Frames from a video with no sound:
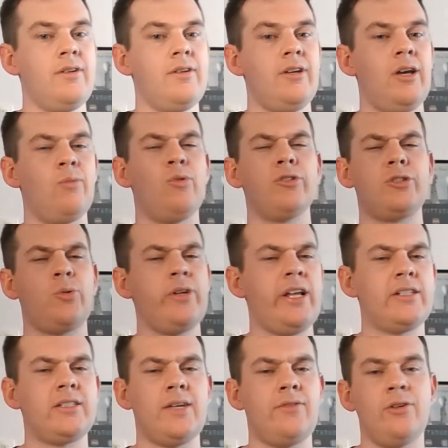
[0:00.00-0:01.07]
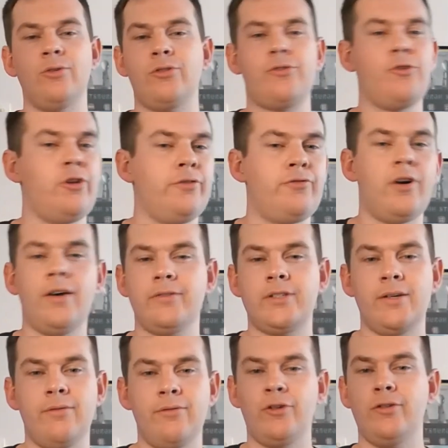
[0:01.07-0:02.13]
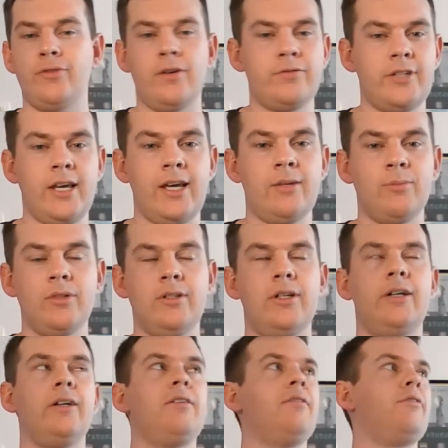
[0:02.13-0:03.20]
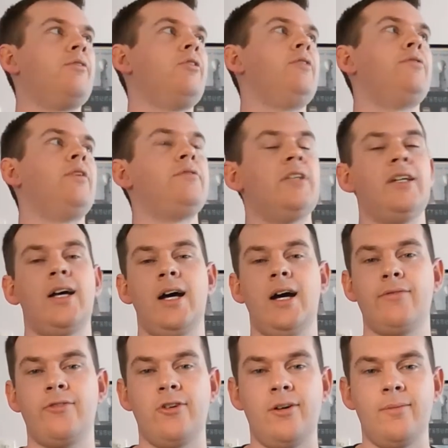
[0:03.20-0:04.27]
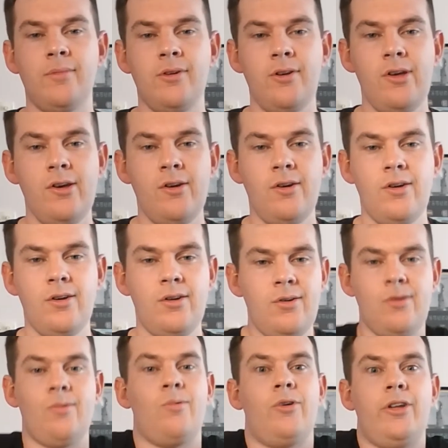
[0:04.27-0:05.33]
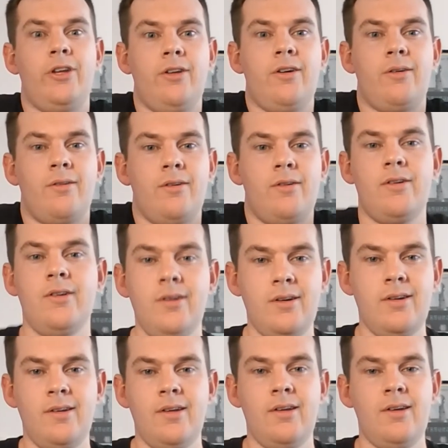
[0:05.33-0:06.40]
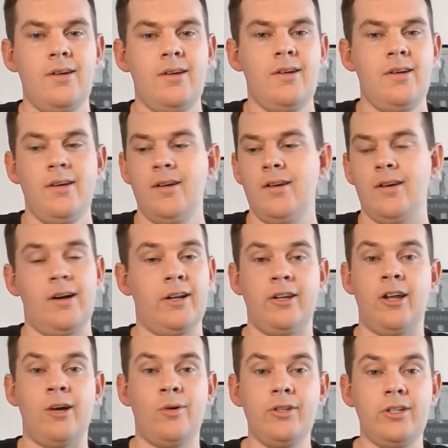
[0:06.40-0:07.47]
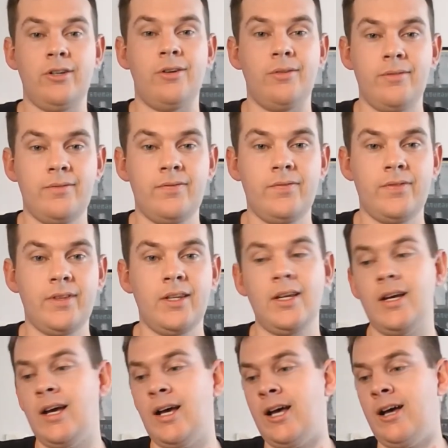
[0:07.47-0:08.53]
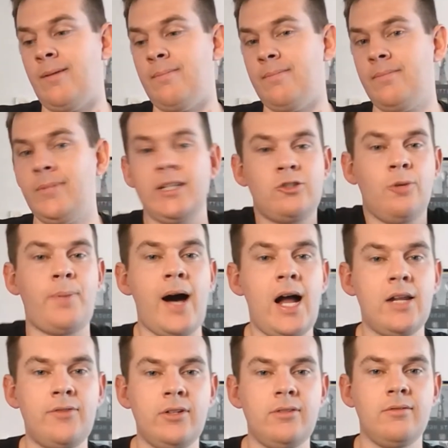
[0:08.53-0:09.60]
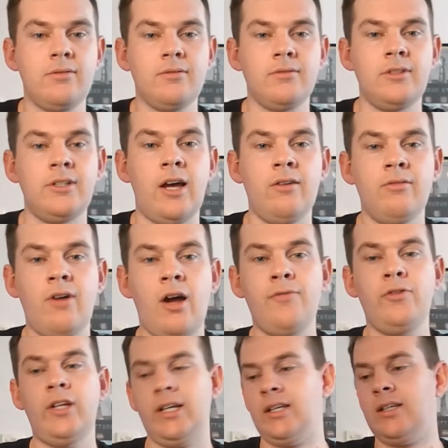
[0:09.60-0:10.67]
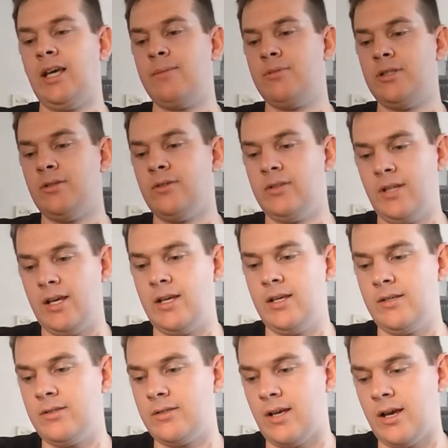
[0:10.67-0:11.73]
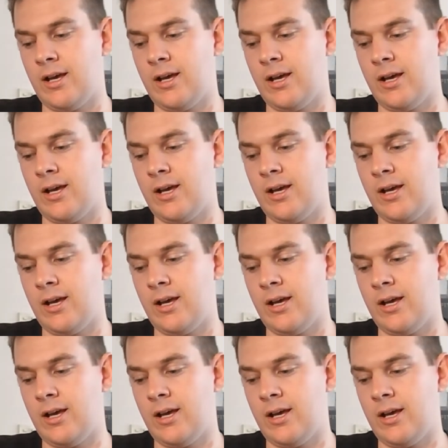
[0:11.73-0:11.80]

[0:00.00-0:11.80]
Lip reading: it was 28-7, it was 35-7, 35-10, we're like 35-10 at halftime. What do you do? I don't know what you do. That's all part of it, you know. Hopefully I can keep doing these